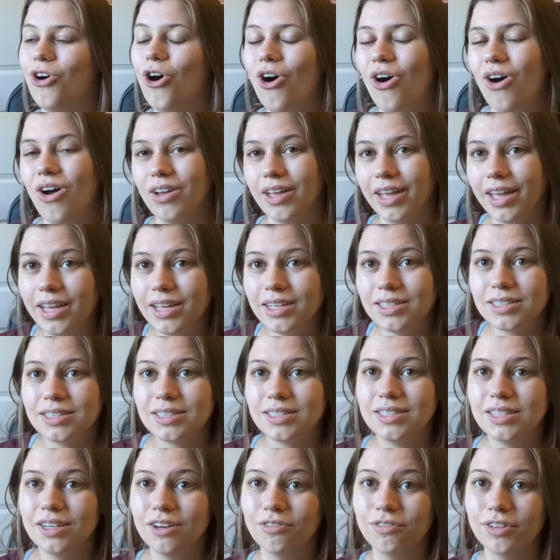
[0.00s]

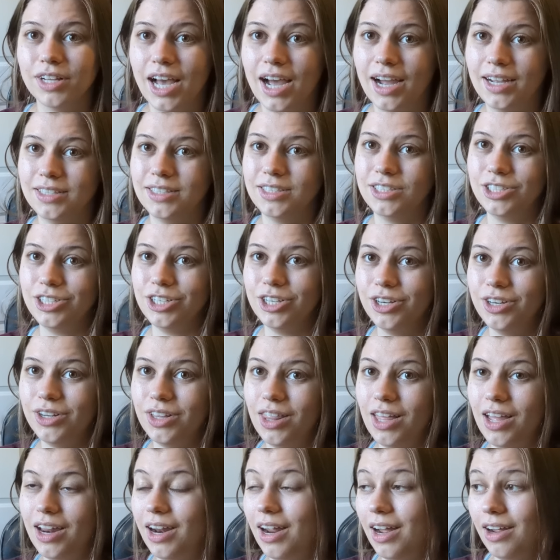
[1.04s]
August of last year that